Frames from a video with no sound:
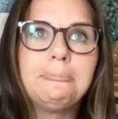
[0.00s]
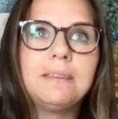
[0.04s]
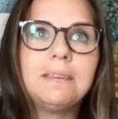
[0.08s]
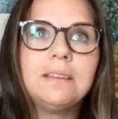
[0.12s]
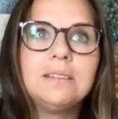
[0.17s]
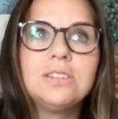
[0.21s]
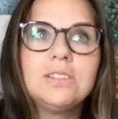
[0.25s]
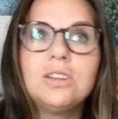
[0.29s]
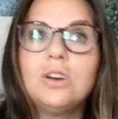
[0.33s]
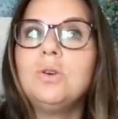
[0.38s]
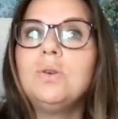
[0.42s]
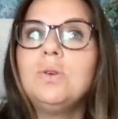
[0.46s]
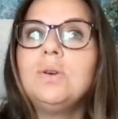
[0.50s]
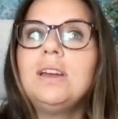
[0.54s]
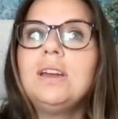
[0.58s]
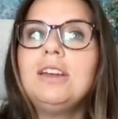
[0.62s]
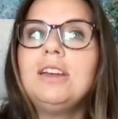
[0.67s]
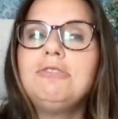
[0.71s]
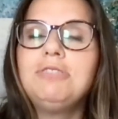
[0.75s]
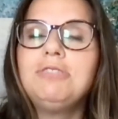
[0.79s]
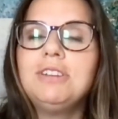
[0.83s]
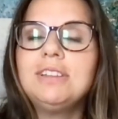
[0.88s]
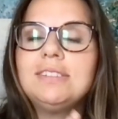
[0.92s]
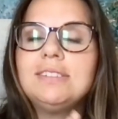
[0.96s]
So
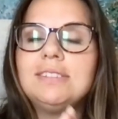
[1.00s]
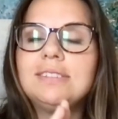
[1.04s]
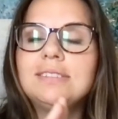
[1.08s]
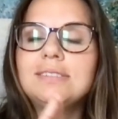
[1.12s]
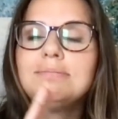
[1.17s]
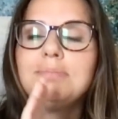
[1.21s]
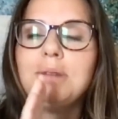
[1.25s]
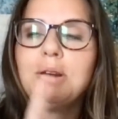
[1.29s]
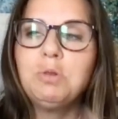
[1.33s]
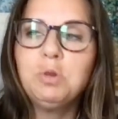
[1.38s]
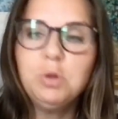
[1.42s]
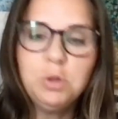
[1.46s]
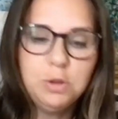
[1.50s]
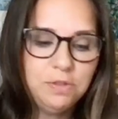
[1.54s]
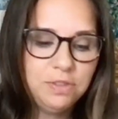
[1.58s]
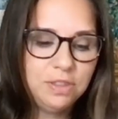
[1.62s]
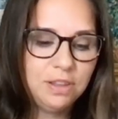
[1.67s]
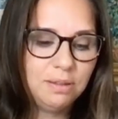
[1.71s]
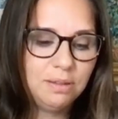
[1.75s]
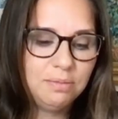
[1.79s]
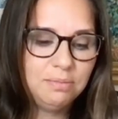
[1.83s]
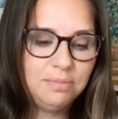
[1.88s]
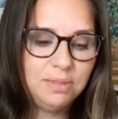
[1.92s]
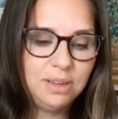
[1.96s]
if it's my rule of
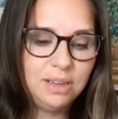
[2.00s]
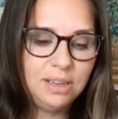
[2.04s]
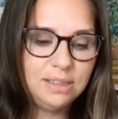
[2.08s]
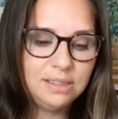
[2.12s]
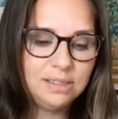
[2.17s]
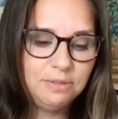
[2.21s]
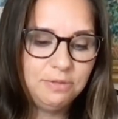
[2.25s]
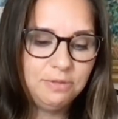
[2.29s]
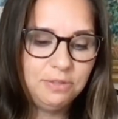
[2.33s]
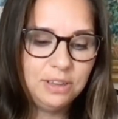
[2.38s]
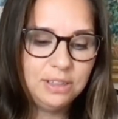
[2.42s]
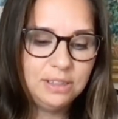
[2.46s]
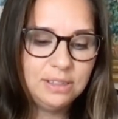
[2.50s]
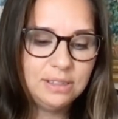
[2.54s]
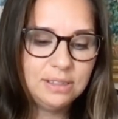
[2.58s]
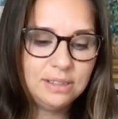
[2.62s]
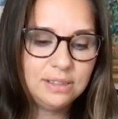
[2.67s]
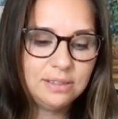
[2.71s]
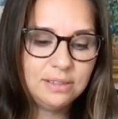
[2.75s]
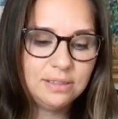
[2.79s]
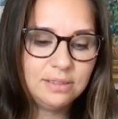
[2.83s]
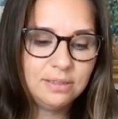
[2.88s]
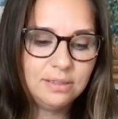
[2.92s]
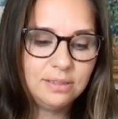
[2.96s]
thumb is if it's
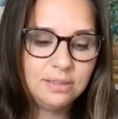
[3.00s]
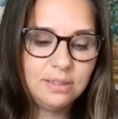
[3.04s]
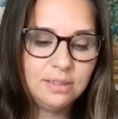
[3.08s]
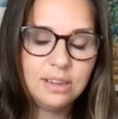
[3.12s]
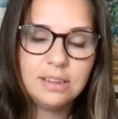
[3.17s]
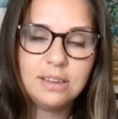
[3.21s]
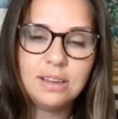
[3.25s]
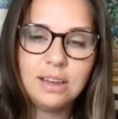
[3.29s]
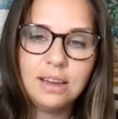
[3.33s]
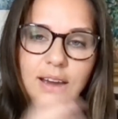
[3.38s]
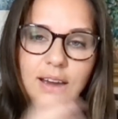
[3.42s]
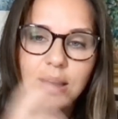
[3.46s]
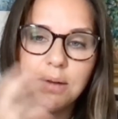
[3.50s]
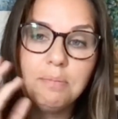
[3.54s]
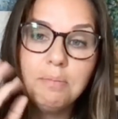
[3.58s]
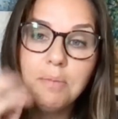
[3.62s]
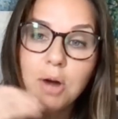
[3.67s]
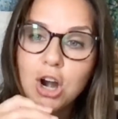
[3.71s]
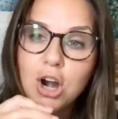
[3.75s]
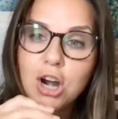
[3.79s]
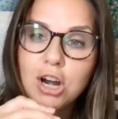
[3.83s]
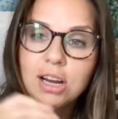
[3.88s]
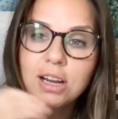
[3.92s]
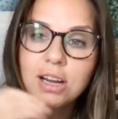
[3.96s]
a
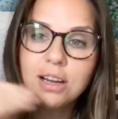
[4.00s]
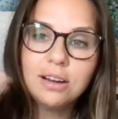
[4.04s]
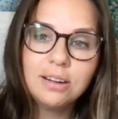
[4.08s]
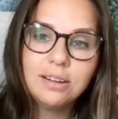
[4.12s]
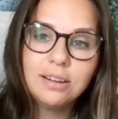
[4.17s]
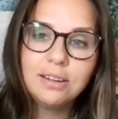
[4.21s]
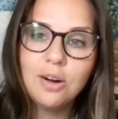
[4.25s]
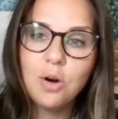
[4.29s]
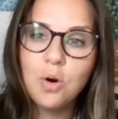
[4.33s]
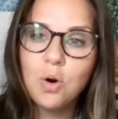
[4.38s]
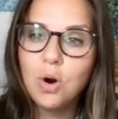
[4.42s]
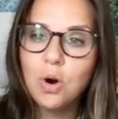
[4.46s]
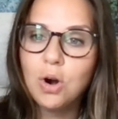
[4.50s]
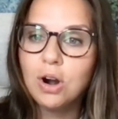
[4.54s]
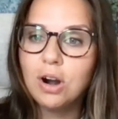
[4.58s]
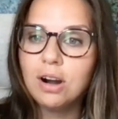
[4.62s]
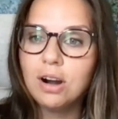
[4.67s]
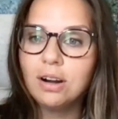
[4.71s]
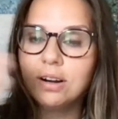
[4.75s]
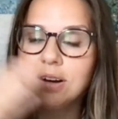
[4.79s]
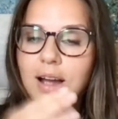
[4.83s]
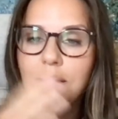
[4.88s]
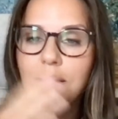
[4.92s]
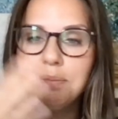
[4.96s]
mark
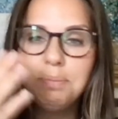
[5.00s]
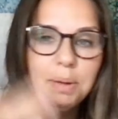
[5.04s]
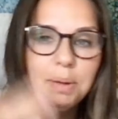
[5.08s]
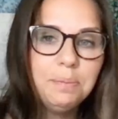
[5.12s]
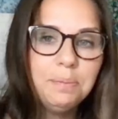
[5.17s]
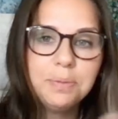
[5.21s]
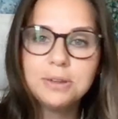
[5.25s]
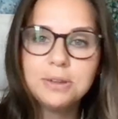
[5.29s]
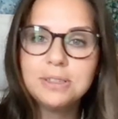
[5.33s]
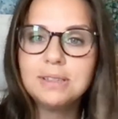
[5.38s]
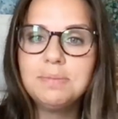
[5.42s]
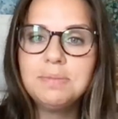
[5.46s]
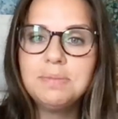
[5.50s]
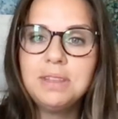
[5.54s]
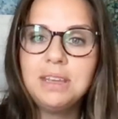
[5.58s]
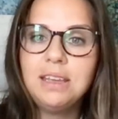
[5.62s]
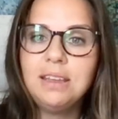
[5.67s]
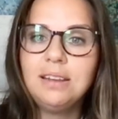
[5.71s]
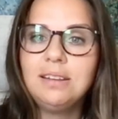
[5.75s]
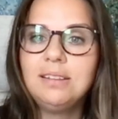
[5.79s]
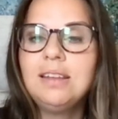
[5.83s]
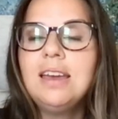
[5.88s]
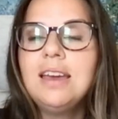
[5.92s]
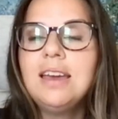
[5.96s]
or a bump or
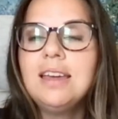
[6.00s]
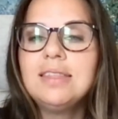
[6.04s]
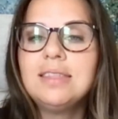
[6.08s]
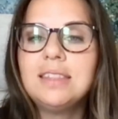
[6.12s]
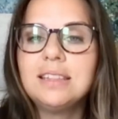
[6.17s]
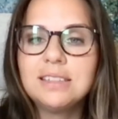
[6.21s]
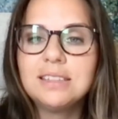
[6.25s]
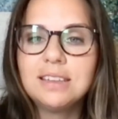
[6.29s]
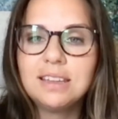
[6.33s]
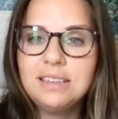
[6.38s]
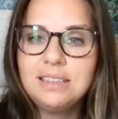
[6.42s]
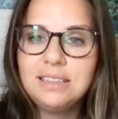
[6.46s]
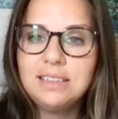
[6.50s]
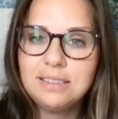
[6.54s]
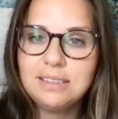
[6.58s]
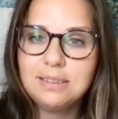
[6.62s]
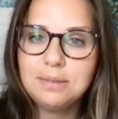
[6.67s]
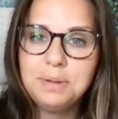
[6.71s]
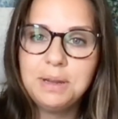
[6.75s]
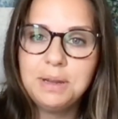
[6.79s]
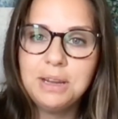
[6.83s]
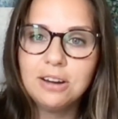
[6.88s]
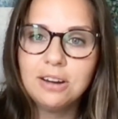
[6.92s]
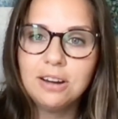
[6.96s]
something that's going to
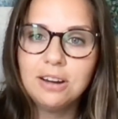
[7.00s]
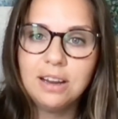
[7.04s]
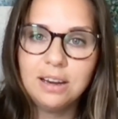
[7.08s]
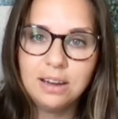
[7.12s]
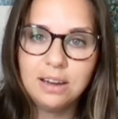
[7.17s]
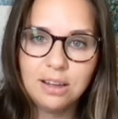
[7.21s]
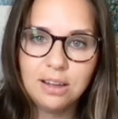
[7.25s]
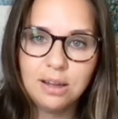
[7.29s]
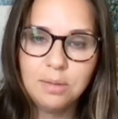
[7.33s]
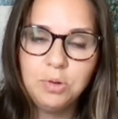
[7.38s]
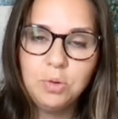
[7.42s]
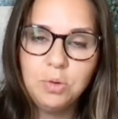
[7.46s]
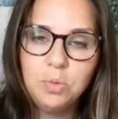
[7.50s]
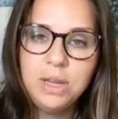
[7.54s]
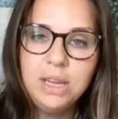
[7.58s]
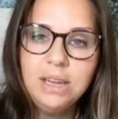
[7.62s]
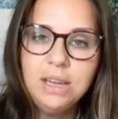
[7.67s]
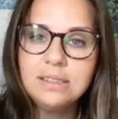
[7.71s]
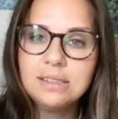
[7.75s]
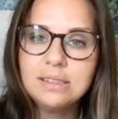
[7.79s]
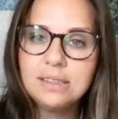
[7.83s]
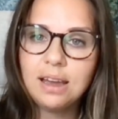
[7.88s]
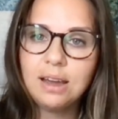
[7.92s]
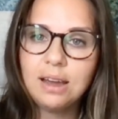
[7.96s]
disappear in a couple
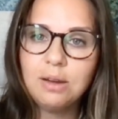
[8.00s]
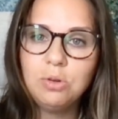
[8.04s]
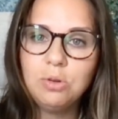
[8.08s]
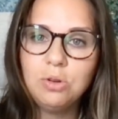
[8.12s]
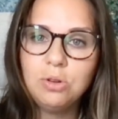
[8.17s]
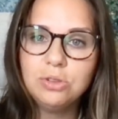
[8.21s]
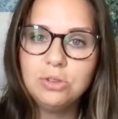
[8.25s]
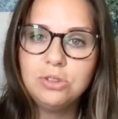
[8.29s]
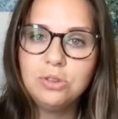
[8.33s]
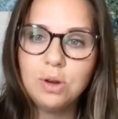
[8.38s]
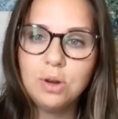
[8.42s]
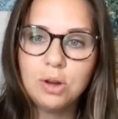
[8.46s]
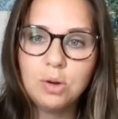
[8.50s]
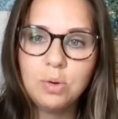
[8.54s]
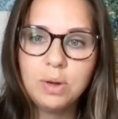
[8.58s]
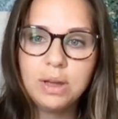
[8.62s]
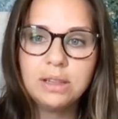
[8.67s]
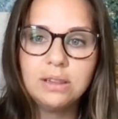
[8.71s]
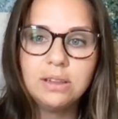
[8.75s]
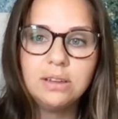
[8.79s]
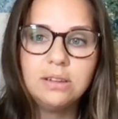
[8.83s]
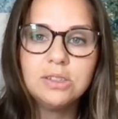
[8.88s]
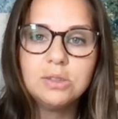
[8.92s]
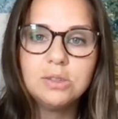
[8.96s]
weeks, I will do a quick
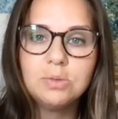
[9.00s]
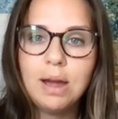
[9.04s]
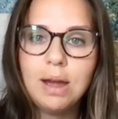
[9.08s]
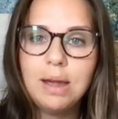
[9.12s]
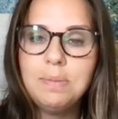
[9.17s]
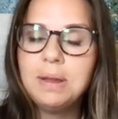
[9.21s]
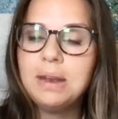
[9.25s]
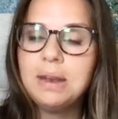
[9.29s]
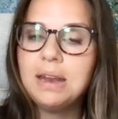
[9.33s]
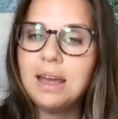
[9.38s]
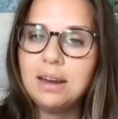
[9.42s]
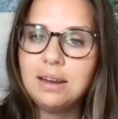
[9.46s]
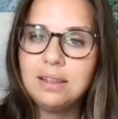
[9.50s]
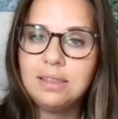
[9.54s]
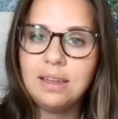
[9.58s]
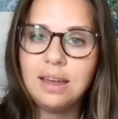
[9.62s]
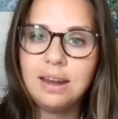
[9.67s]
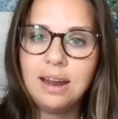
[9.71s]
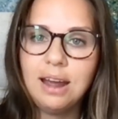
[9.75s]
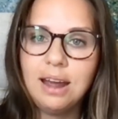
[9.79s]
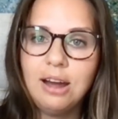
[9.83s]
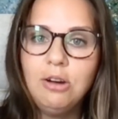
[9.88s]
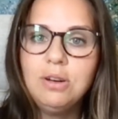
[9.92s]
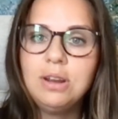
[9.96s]
little swipe and edit
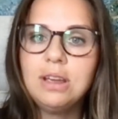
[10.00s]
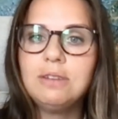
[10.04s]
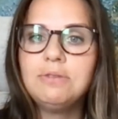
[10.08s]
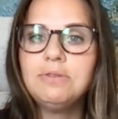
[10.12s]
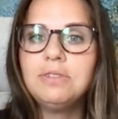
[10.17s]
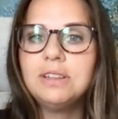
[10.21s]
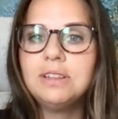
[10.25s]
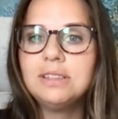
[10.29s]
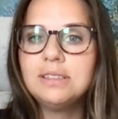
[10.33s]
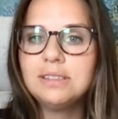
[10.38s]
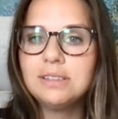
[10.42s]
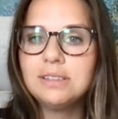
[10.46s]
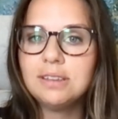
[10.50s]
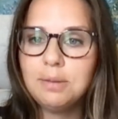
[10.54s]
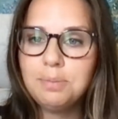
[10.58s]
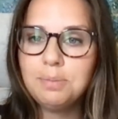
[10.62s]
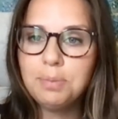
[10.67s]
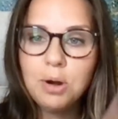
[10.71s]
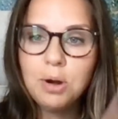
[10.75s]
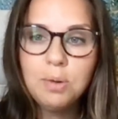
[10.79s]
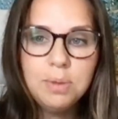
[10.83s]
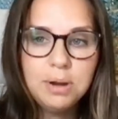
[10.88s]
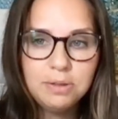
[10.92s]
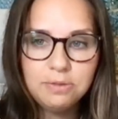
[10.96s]
that out. If it's a
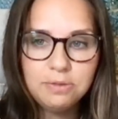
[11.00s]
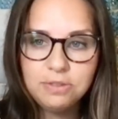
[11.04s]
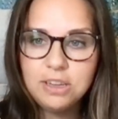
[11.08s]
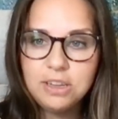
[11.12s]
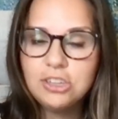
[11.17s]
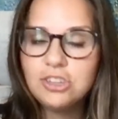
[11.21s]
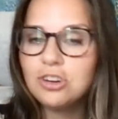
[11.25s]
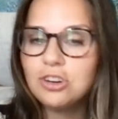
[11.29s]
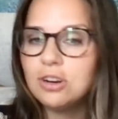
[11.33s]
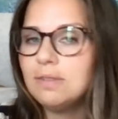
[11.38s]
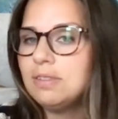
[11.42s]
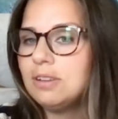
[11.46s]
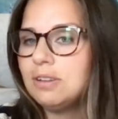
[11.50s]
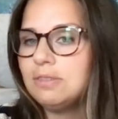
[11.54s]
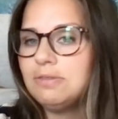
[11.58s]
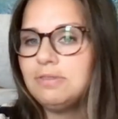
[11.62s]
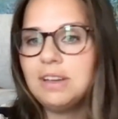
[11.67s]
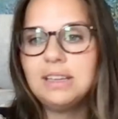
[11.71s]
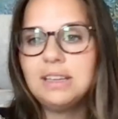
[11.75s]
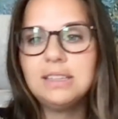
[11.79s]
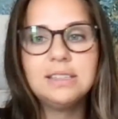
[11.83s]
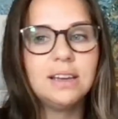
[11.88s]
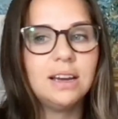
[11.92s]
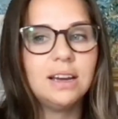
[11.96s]
permanent feature of their
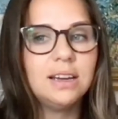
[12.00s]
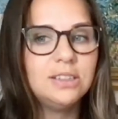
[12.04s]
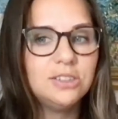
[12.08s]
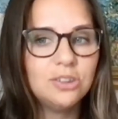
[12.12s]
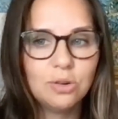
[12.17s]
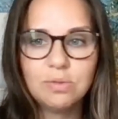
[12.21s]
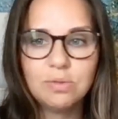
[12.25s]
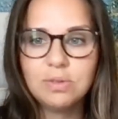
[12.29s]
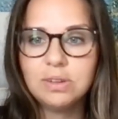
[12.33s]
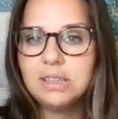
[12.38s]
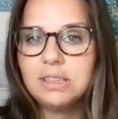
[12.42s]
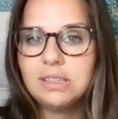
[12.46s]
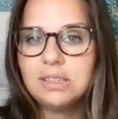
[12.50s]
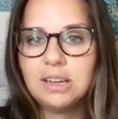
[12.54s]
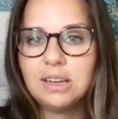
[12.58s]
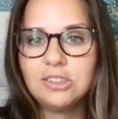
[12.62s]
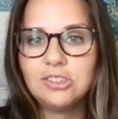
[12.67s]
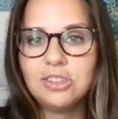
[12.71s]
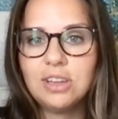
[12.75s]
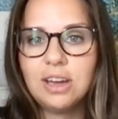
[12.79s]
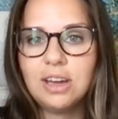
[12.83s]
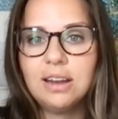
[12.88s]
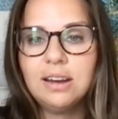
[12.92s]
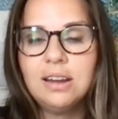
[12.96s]
face, I don't really
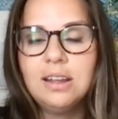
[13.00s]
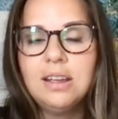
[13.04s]
touch that.